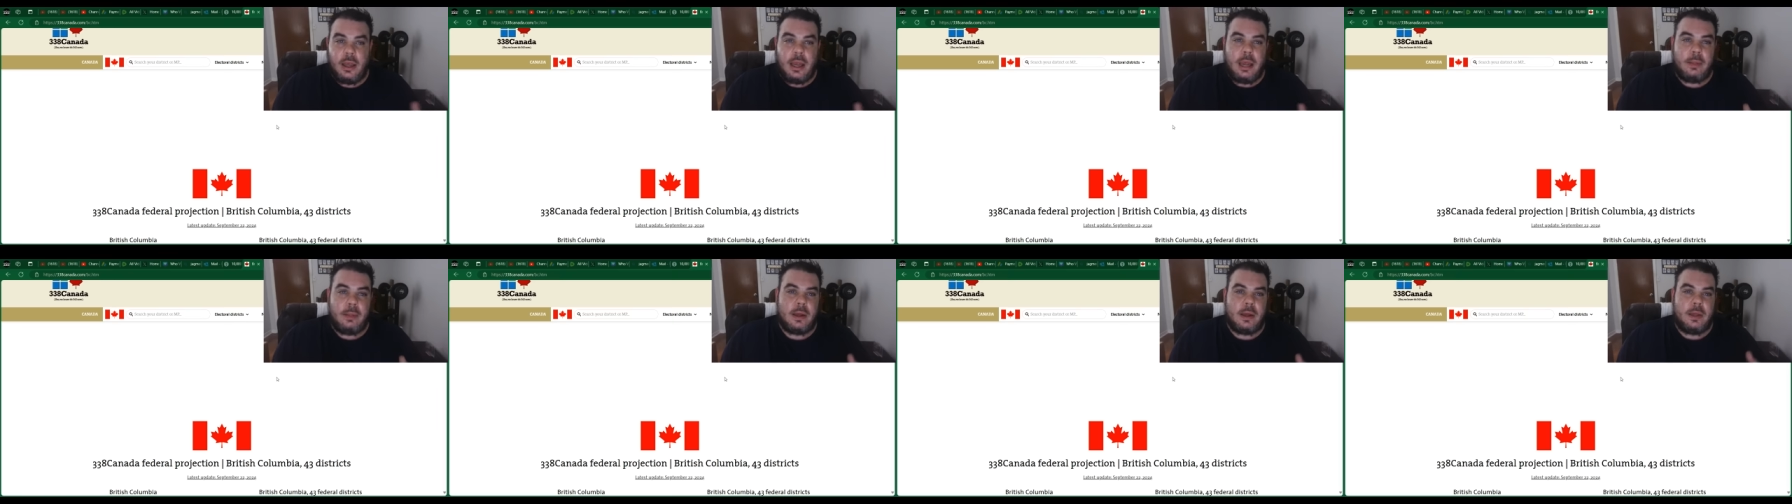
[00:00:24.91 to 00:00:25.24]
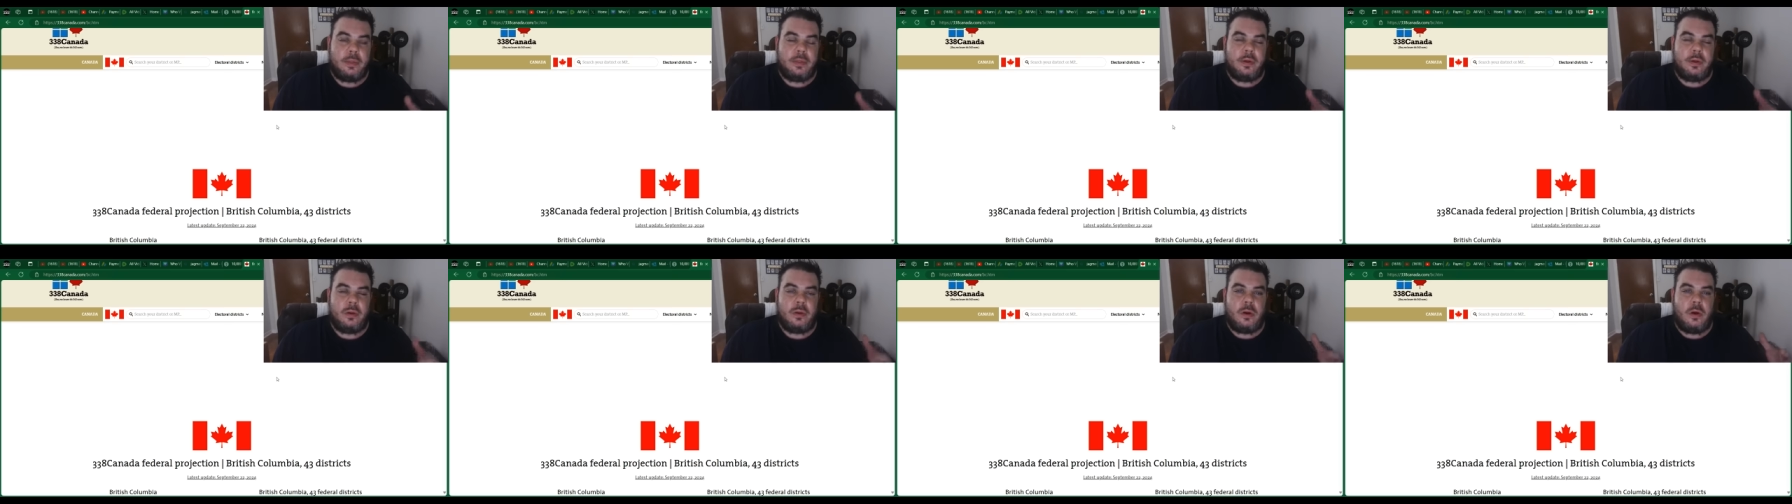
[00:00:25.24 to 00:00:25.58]
and
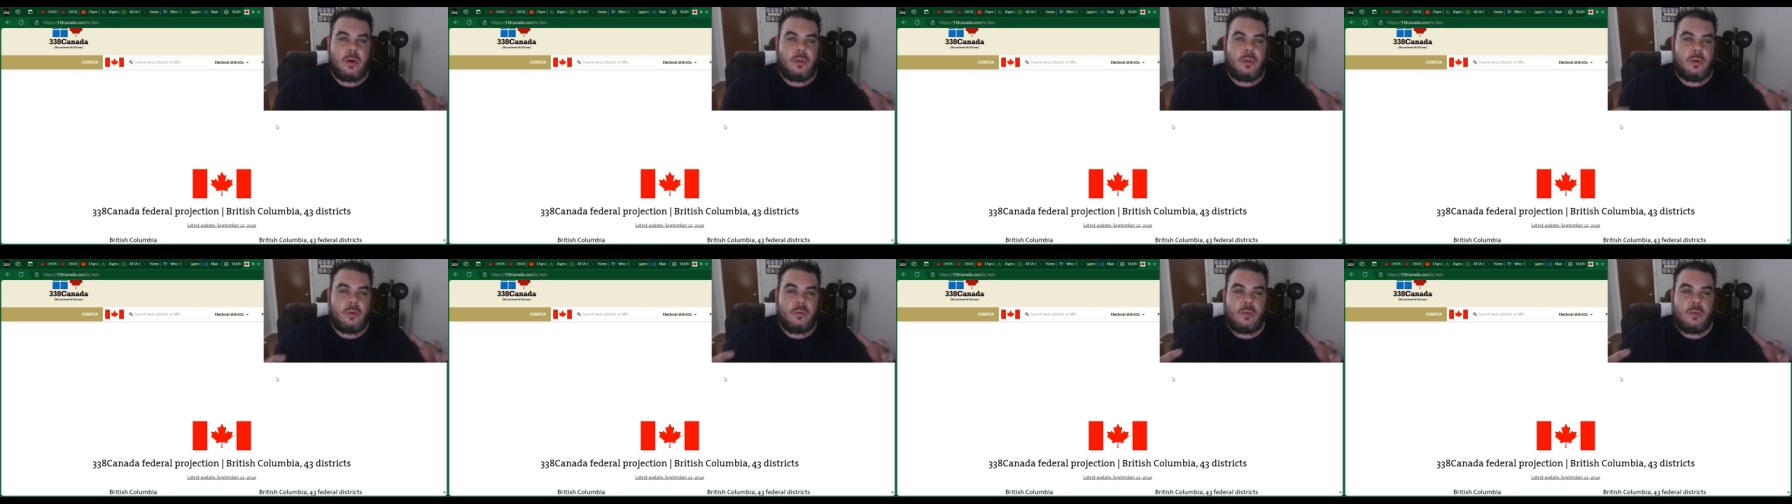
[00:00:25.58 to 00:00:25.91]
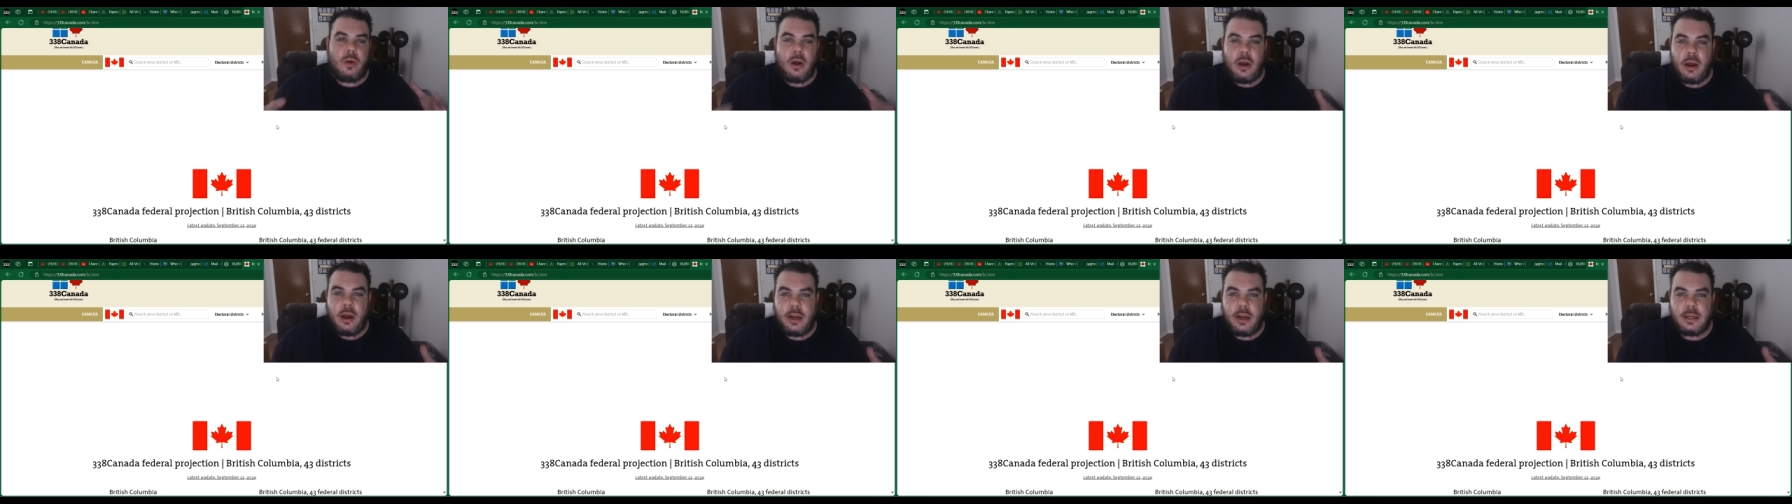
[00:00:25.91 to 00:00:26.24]
that they're on the
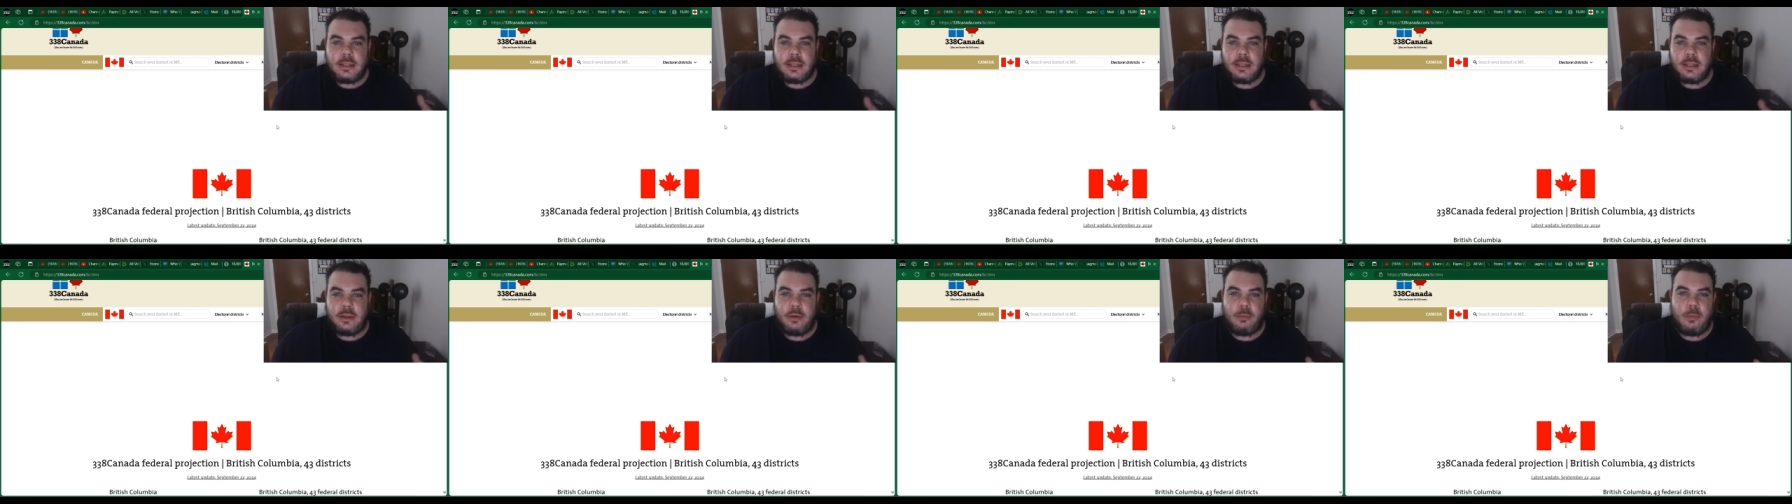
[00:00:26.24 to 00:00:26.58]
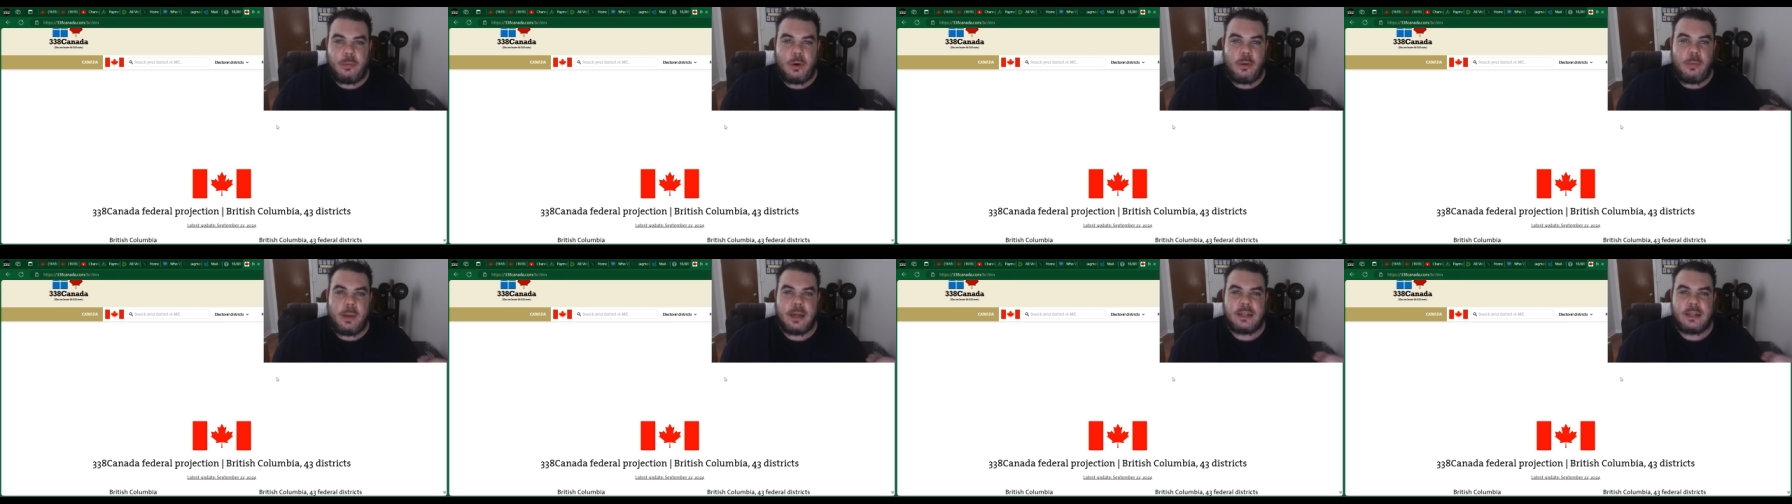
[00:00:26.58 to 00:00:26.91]
rise and their
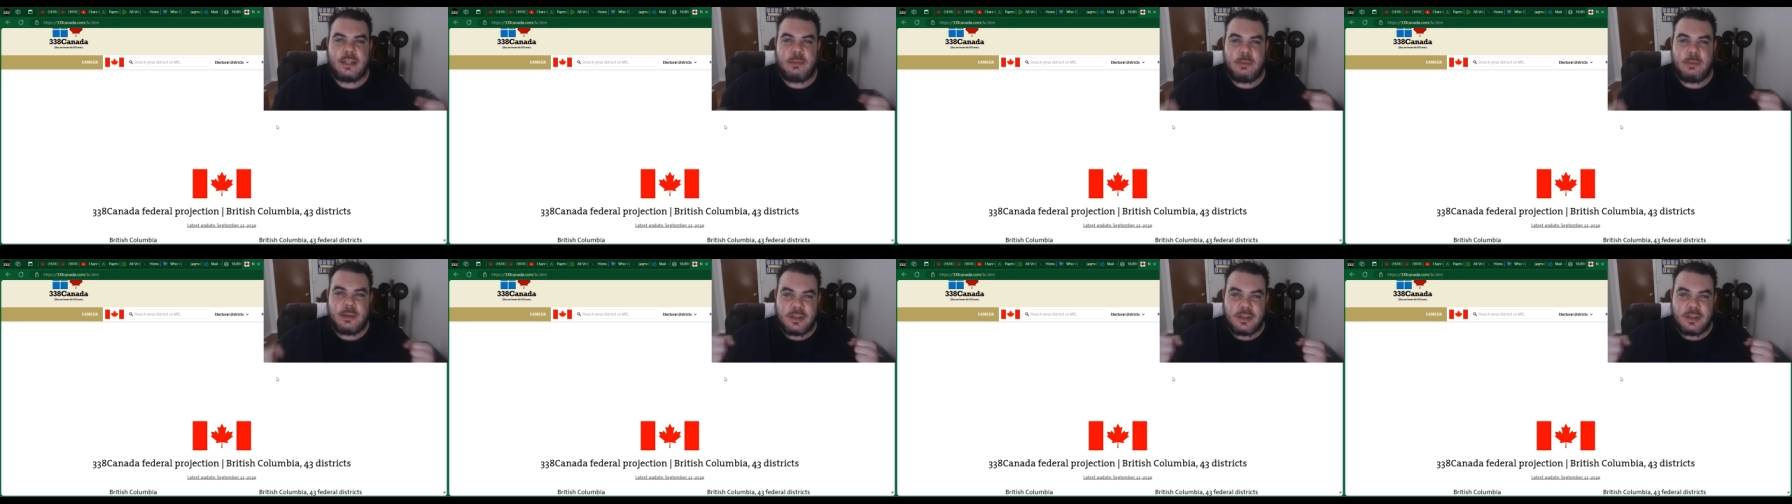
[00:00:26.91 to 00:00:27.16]
momentum